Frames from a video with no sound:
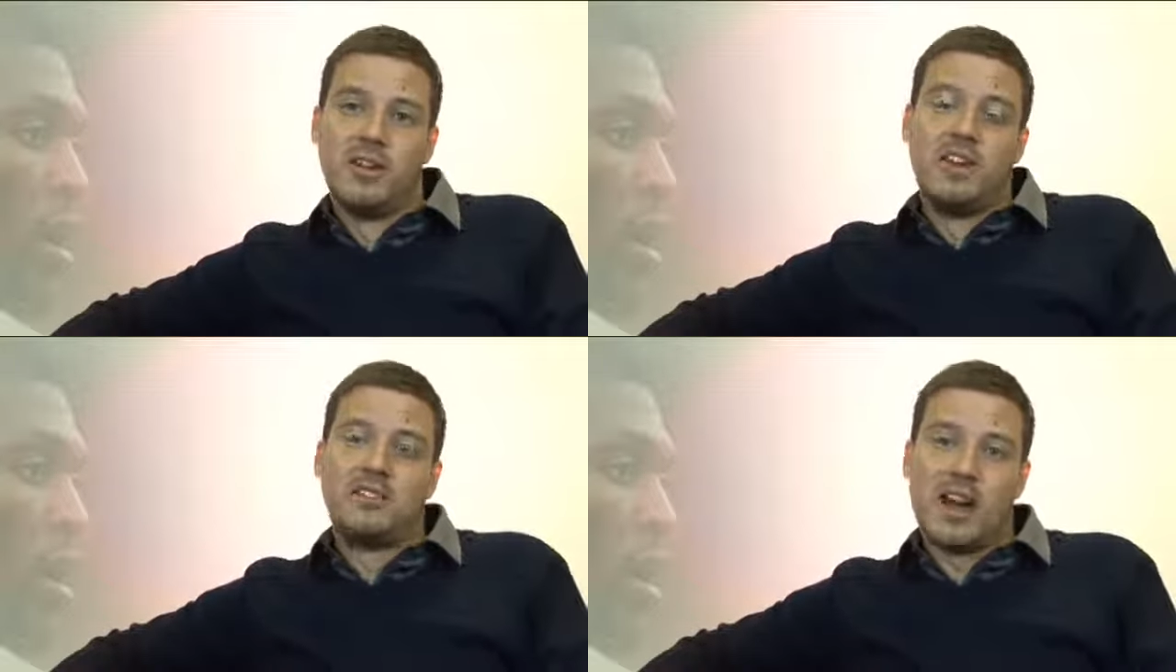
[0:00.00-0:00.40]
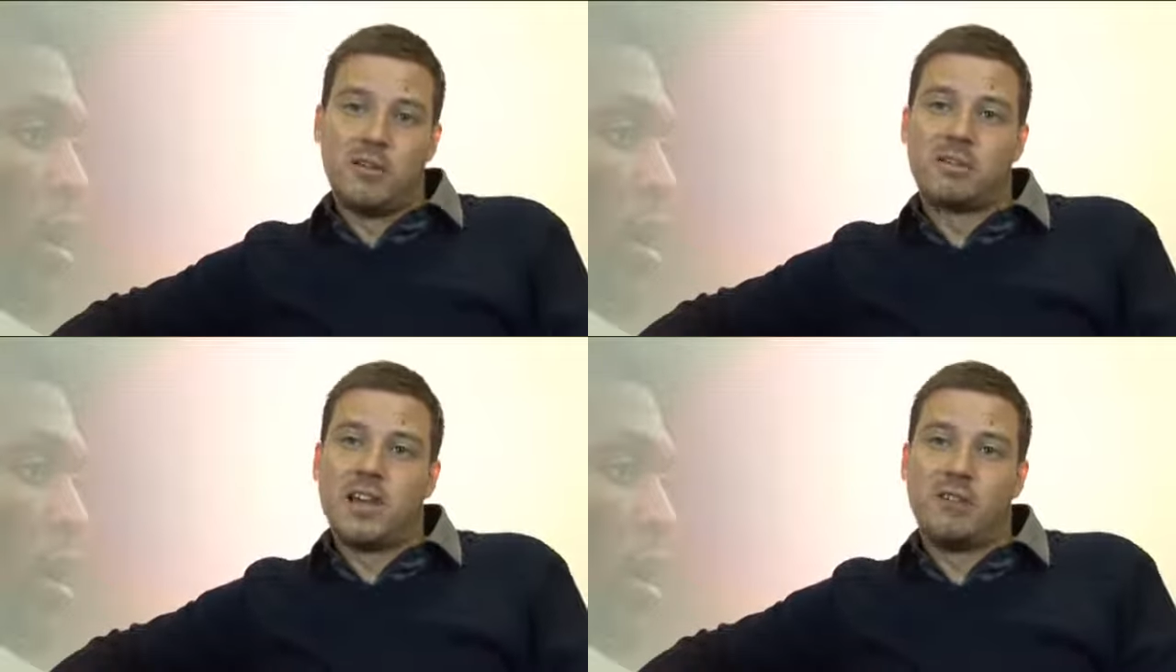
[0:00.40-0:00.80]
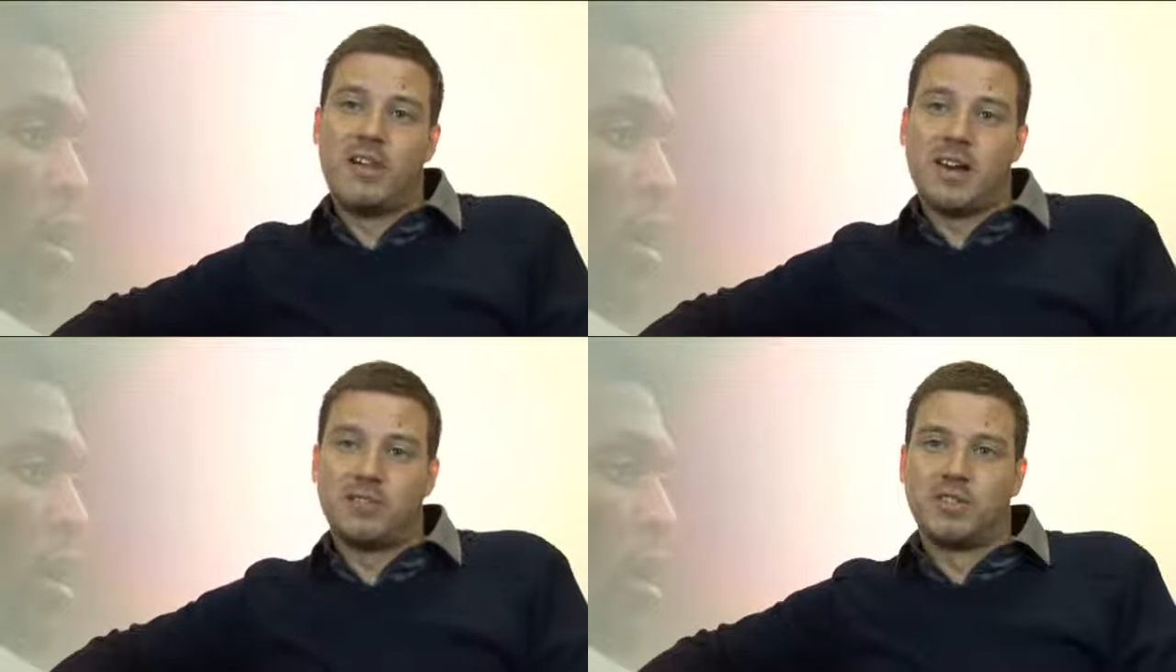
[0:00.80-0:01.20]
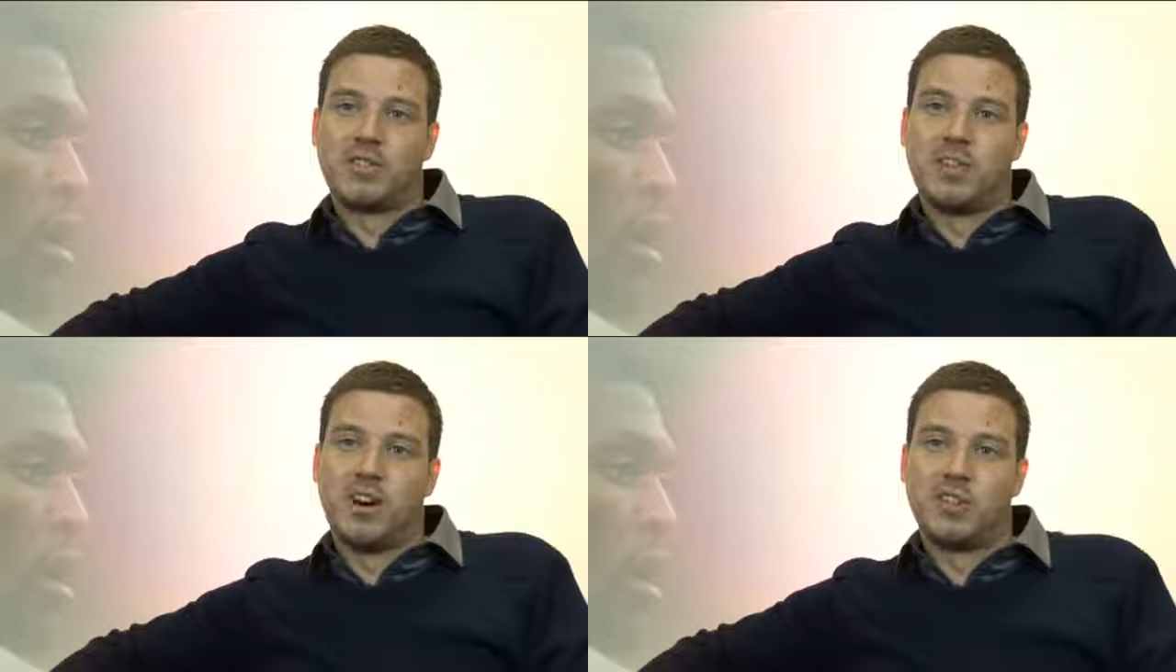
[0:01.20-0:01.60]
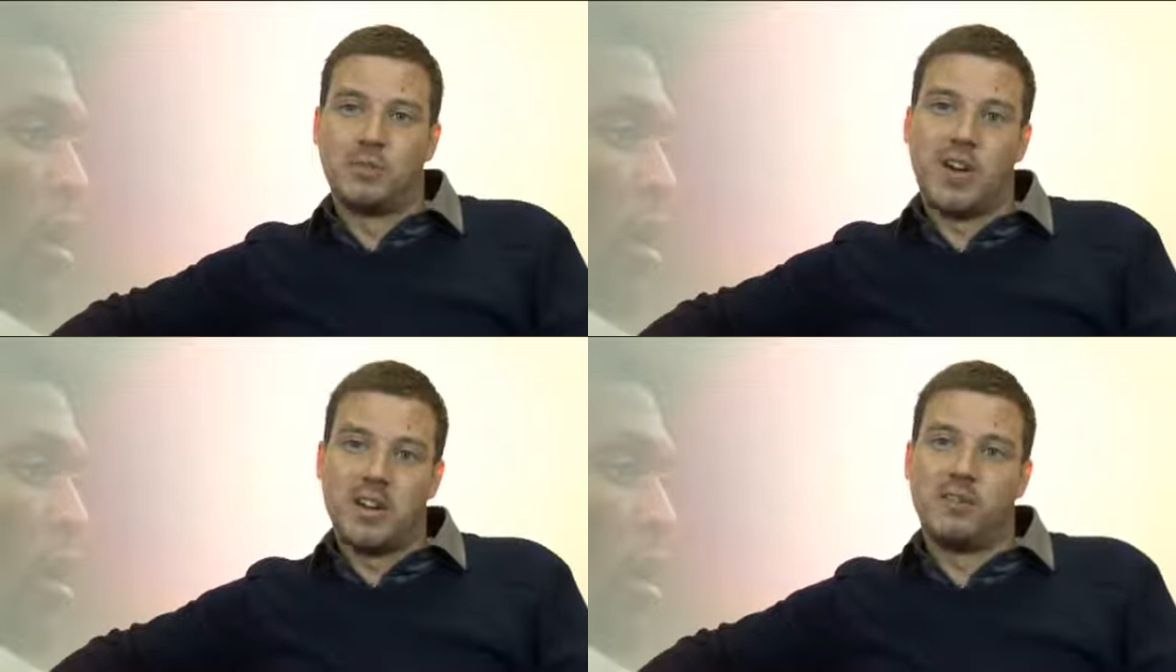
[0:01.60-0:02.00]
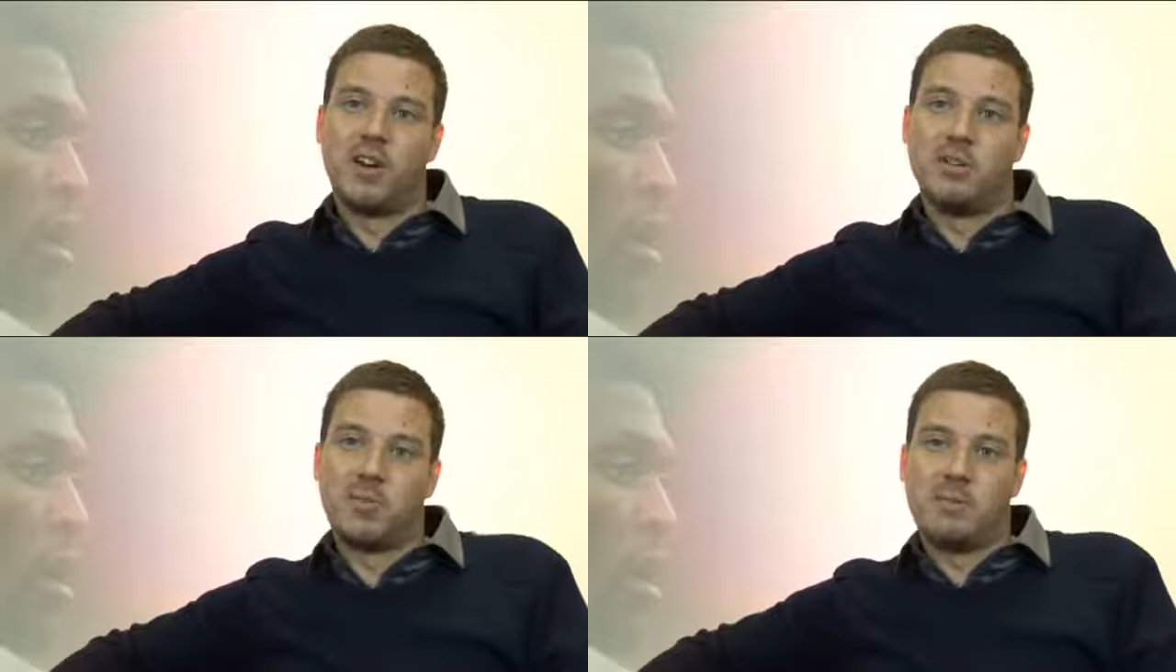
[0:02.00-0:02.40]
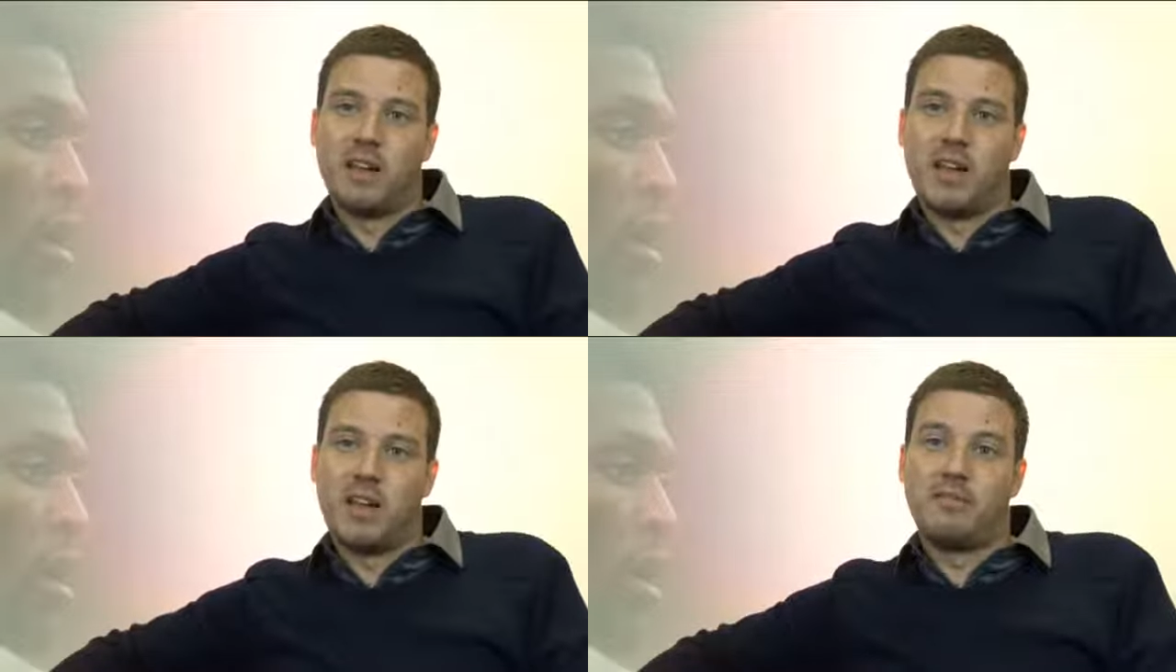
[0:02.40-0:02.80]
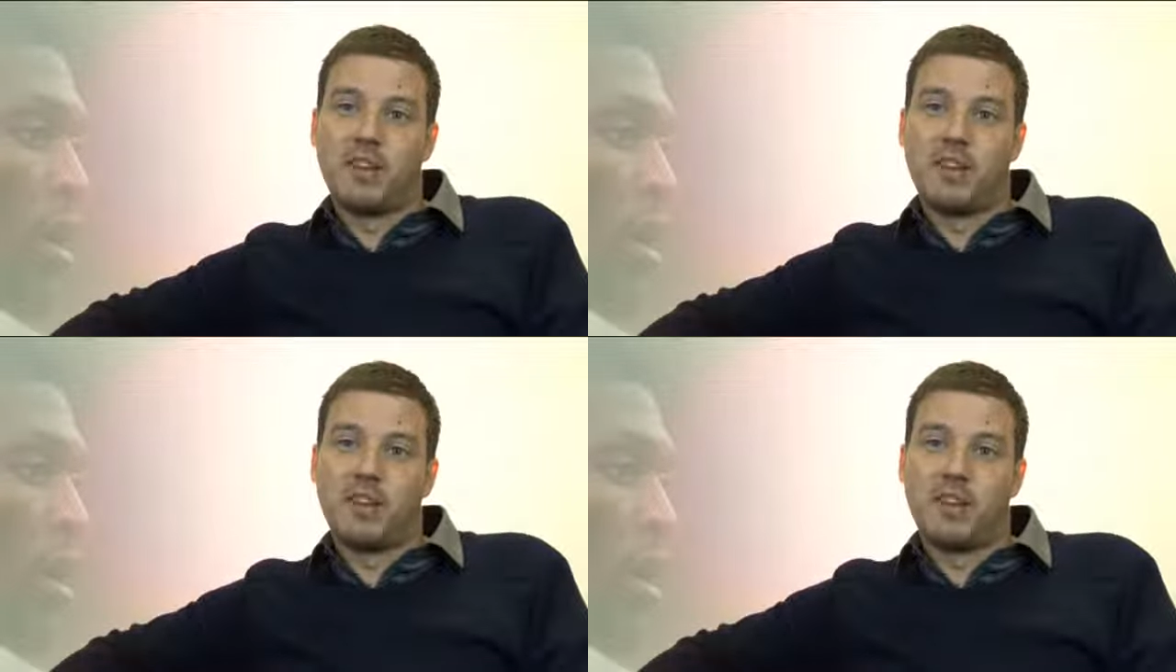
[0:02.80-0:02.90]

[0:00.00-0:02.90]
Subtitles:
He found himself out of the side. Jermaine Defoe's been playing every